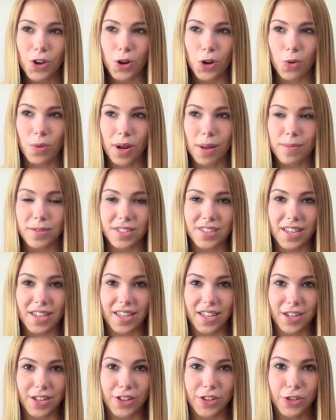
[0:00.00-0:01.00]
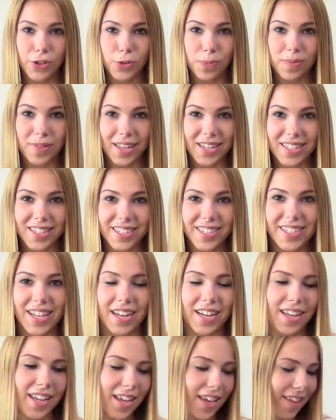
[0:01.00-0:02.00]
or when I'm just like in a cute place
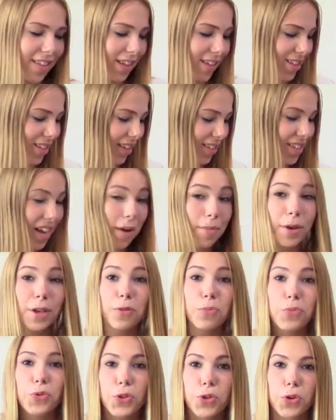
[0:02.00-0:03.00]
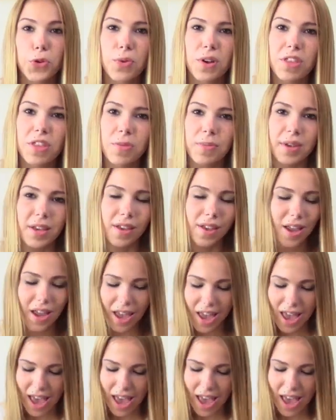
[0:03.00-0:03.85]
studying, it's nice to have my computer with me.